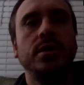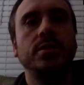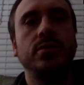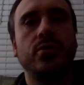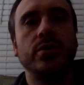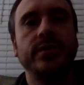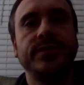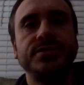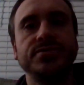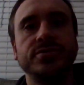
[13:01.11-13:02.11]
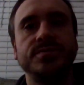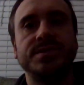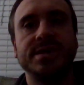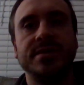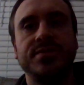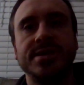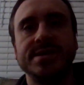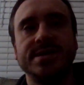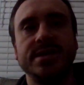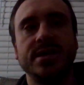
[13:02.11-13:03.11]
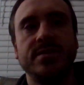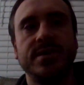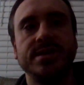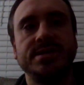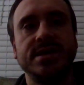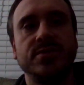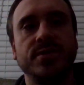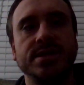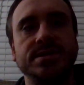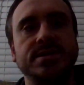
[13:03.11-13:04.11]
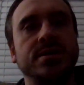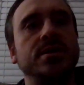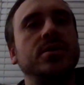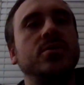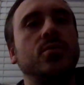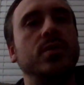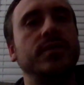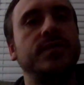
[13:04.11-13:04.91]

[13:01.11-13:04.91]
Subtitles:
Lord of the Troops and placing him in a sequence with